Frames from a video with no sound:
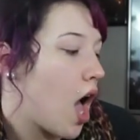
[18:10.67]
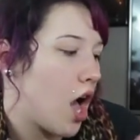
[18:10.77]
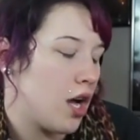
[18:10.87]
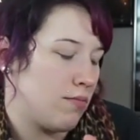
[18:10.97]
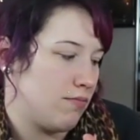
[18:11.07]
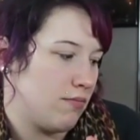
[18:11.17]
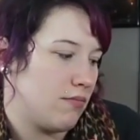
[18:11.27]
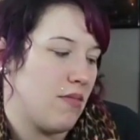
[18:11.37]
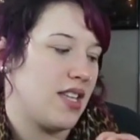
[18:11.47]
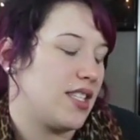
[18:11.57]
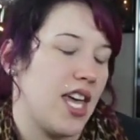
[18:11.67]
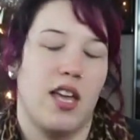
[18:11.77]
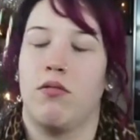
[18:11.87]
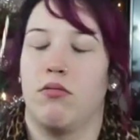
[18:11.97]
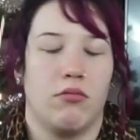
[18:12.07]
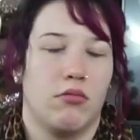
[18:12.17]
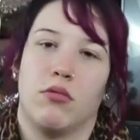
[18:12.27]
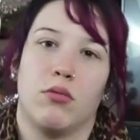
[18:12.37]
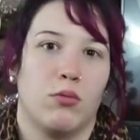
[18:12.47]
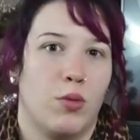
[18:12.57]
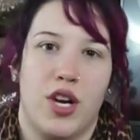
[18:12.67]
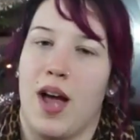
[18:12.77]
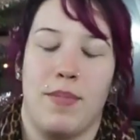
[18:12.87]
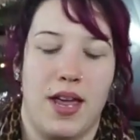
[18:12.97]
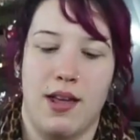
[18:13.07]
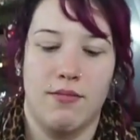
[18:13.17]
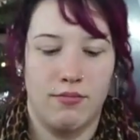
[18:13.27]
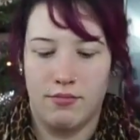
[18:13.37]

um, my skin would not be